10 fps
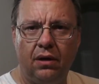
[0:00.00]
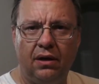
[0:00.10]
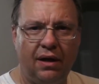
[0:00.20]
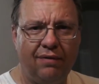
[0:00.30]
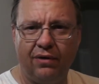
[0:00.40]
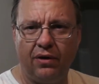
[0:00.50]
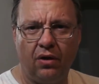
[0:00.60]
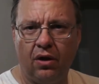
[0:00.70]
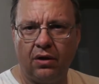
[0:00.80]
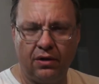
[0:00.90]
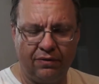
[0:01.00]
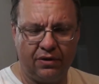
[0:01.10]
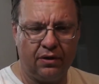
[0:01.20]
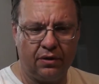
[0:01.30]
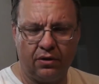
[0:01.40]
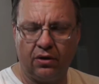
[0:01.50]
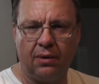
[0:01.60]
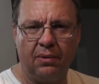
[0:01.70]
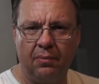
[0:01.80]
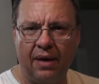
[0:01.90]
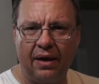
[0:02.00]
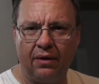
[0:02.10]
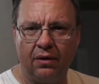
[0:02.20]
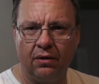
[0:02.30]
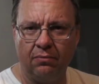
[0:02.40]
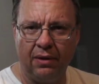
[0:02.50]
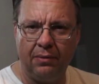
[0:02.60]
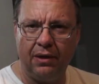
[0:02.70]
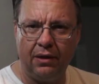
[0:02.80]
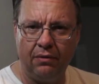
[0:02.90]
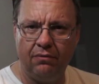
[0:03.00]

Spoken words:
And not very long, enough to cook up the batter, maybe